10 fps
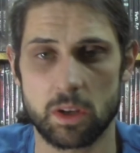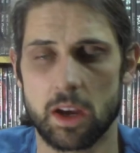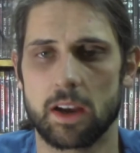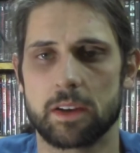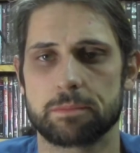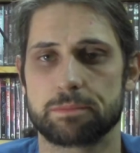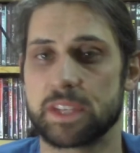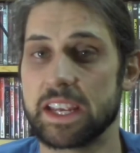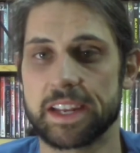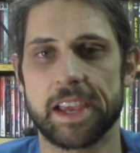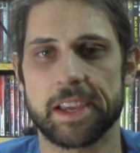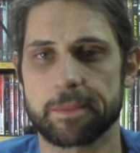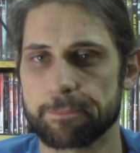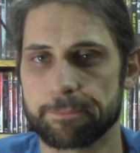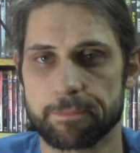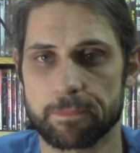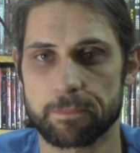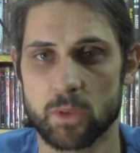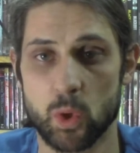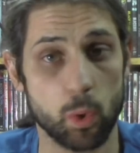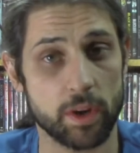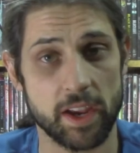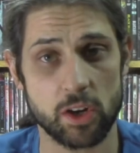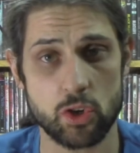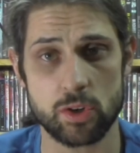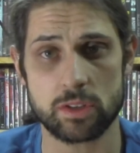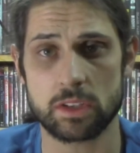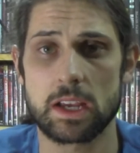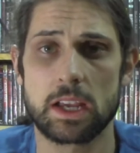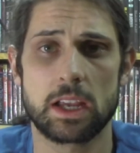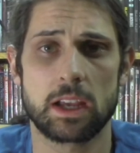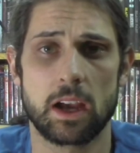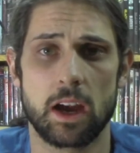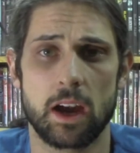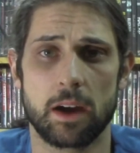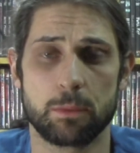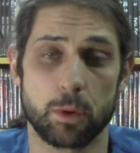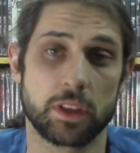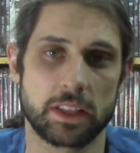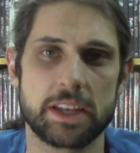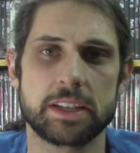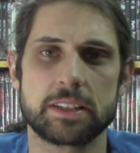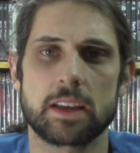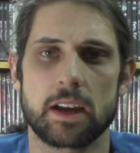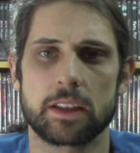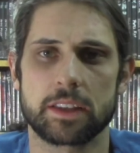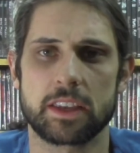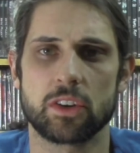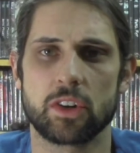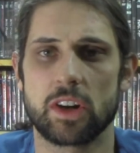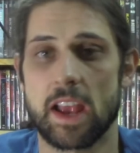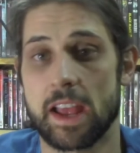uh TNA, cool characters. Uh, well, the leads, uh, the killer,